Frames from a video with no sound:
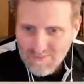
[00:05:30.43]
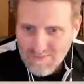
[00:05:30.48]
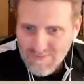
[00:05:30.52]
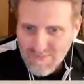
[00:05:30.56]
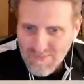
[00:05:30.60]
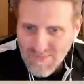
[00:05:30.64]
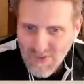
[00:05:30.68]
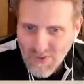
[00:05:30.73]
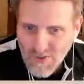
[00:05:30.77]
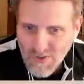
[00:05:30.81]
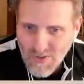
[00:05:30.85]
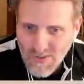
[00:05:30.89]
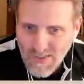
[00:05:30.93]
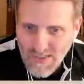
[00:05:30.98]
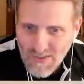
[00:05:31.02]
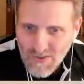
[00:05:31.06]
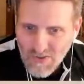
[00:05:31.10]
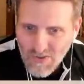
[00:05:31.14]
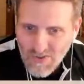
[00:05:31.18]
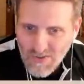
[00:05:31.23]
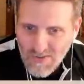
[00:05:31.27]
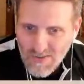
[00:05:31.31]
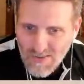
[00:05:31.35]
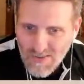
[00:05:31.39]
you can
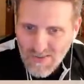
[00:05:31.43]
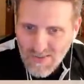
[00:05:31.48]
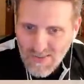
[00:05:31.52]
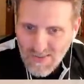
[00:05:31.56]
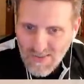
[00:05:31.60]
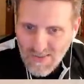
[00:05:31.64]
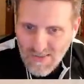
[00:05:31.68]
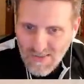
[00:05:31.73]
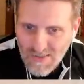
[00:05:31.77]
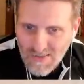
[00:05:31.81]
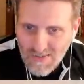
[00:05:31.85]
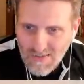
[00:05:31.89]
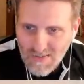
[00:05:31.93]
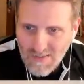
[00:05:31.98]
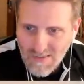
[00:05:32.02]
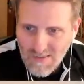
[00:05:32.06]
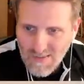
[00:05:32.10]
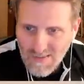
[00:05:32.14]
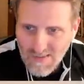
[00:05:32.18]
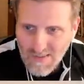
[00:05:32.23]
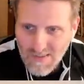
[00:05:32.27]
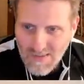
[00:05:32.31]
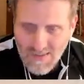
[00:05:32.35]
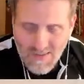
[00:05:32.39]
actually see
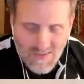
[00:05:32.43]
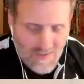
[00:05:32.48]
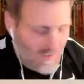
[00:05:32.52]
the